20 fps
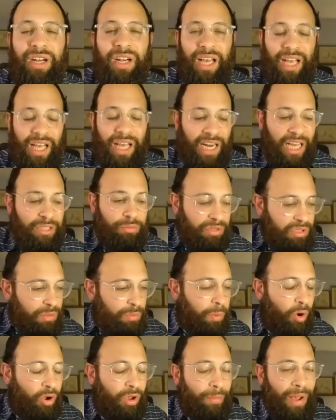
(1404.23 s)
And as we
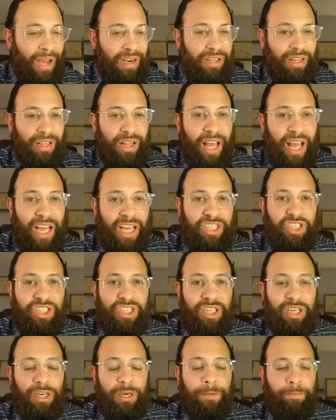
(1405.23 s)
spoke about in the last
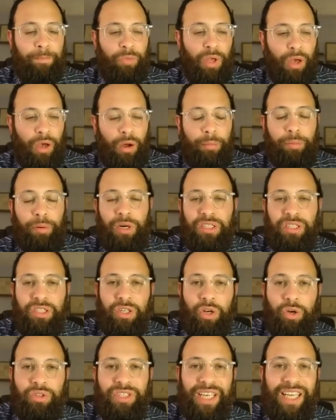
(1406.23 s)
year, a person
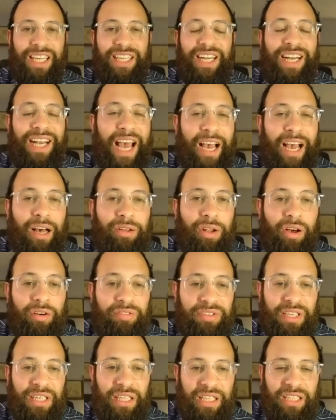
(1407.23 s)
goes in and out of
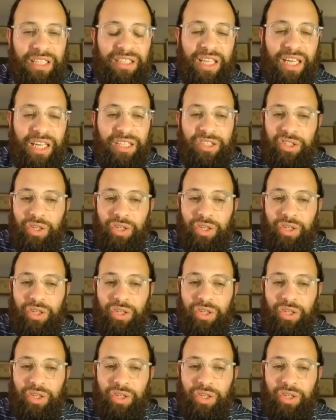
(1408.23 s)
feeling states.